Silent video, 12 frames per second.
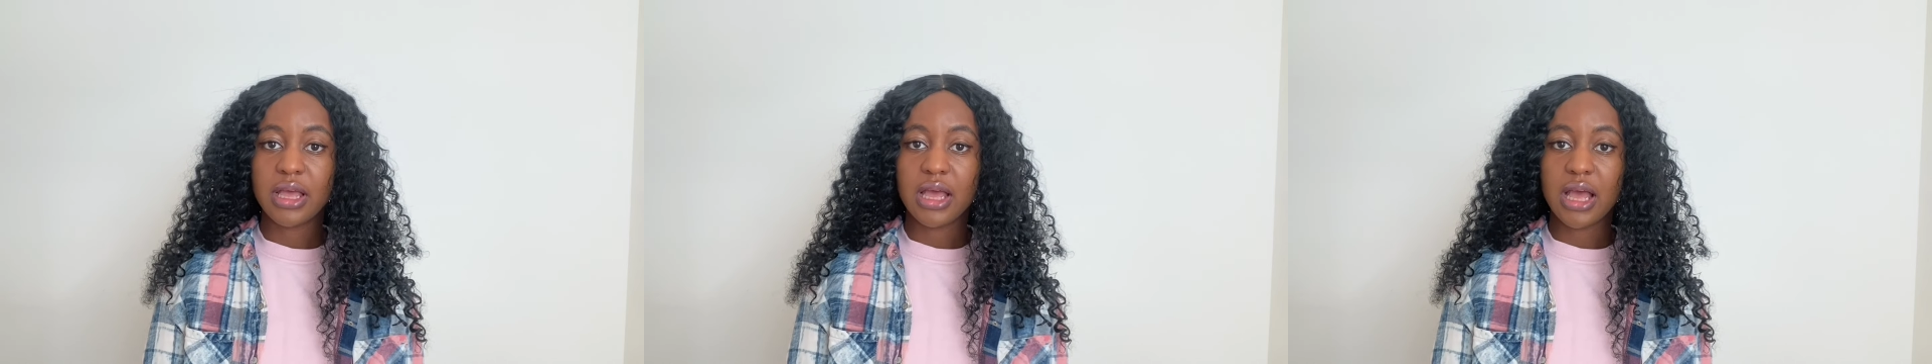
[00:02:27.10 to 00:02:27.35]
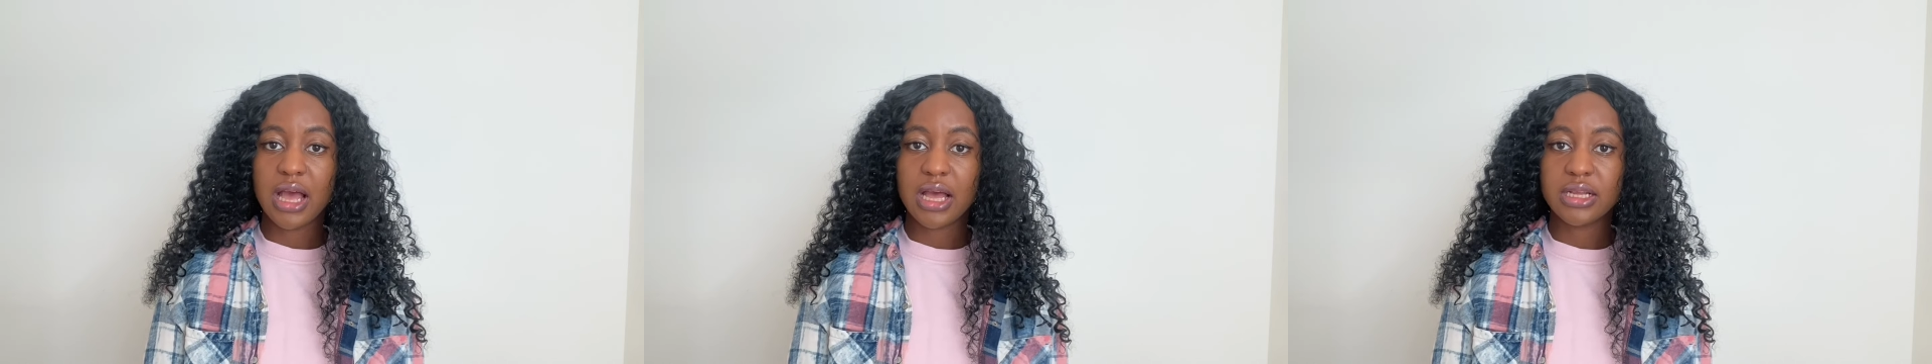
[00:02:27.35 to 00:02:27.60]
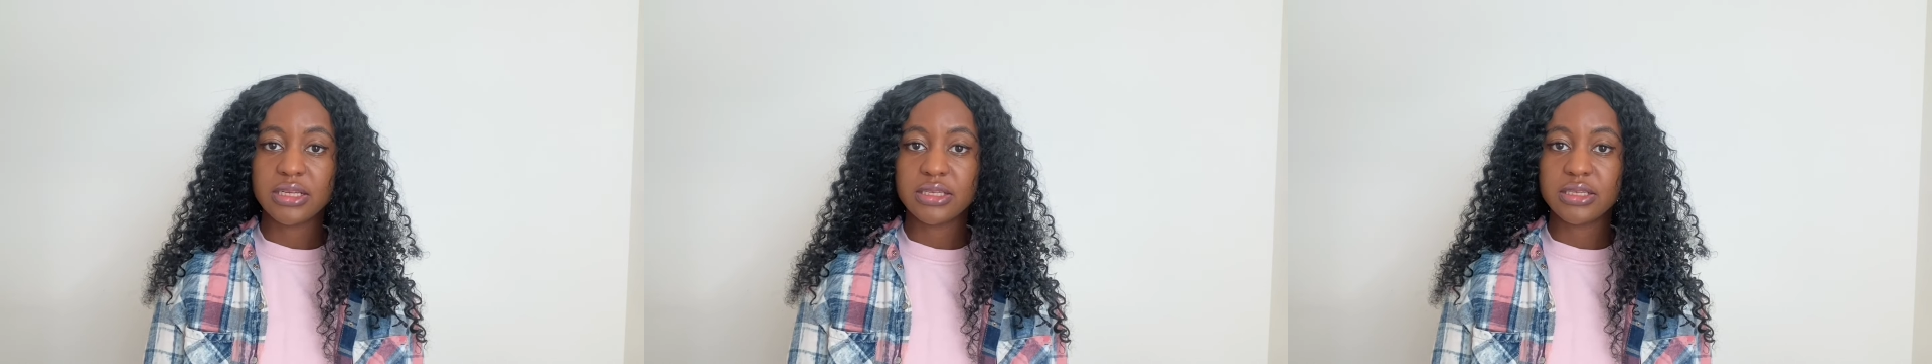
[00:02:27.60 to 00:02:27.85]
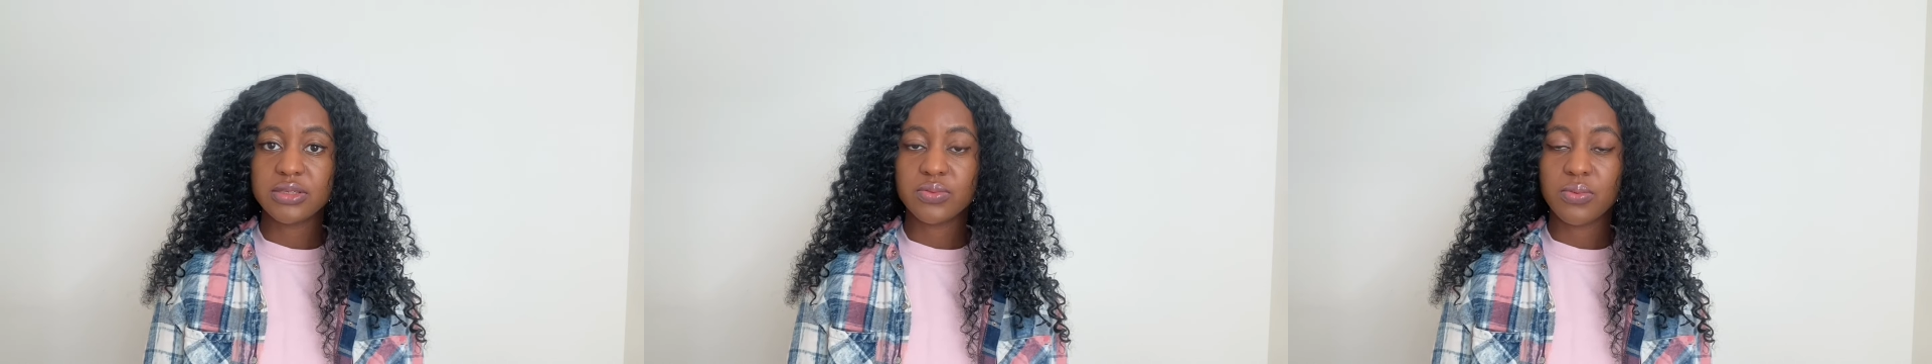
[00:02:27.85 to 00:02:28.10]

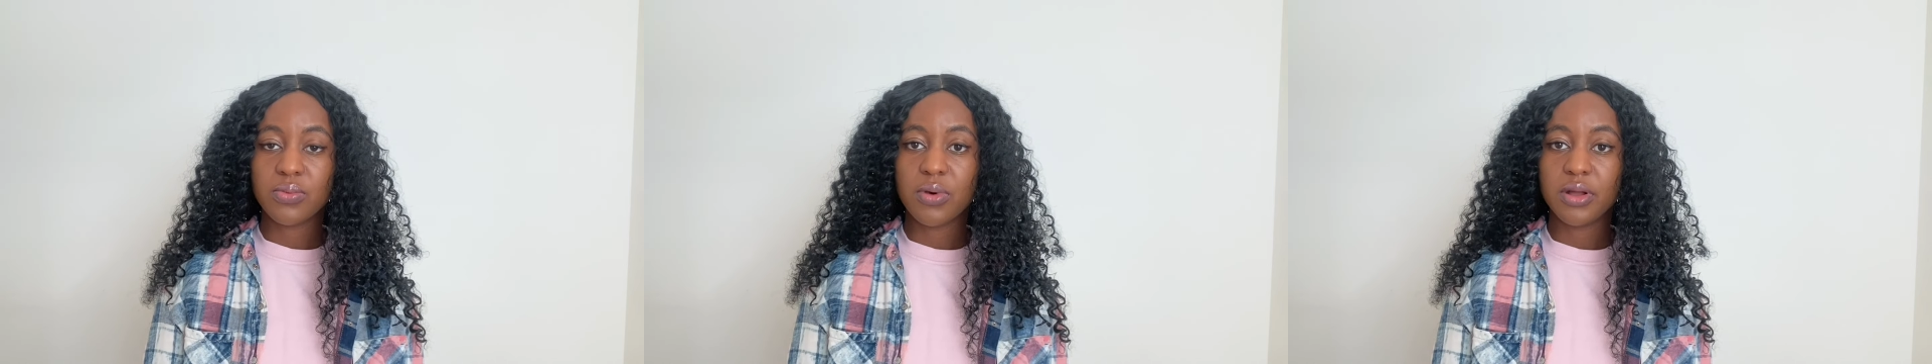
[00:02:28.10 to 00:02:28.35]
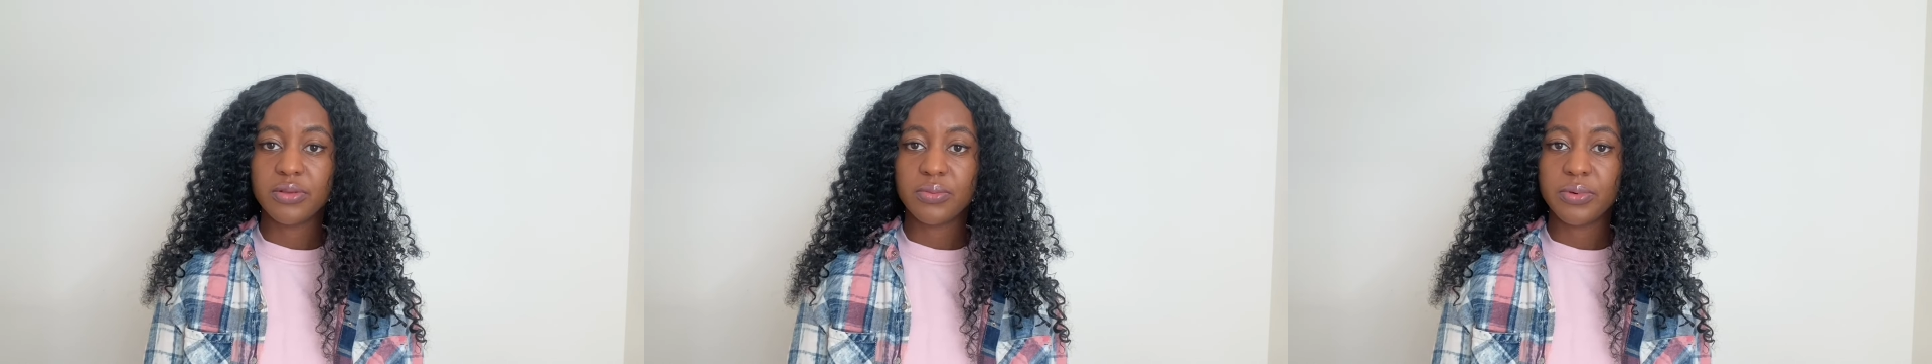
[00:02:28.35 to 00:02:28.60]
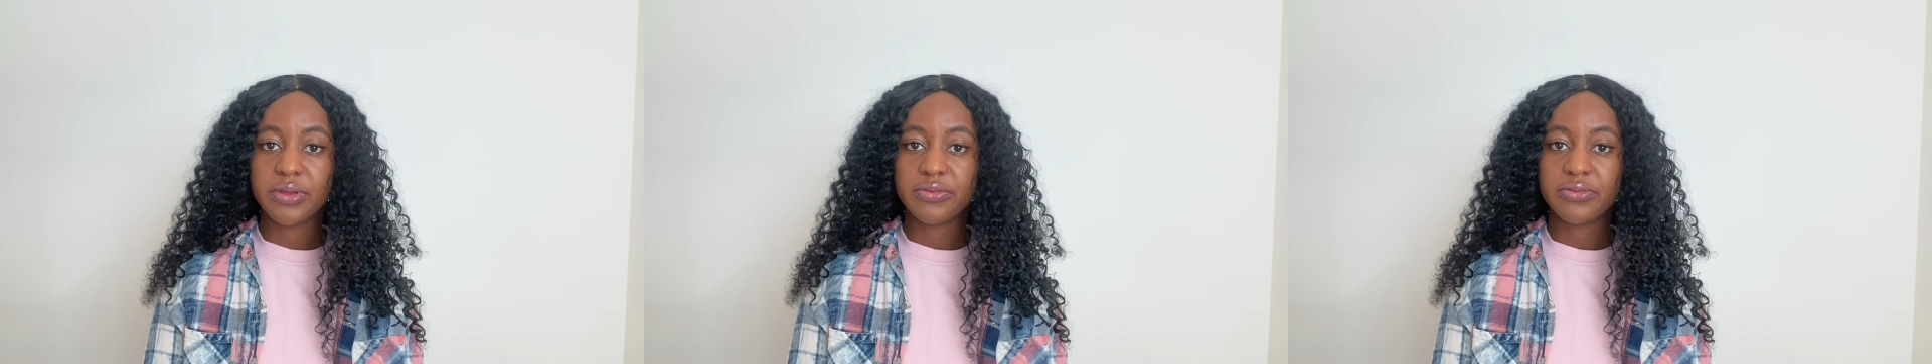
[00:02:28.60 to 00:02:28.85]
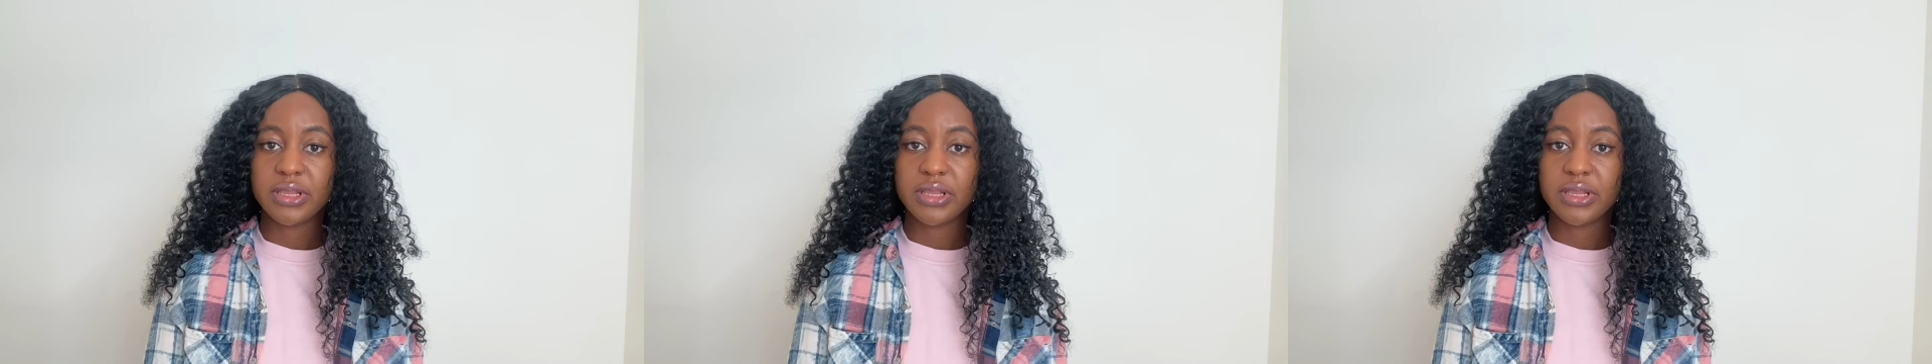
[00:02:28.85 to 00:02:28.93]
and one with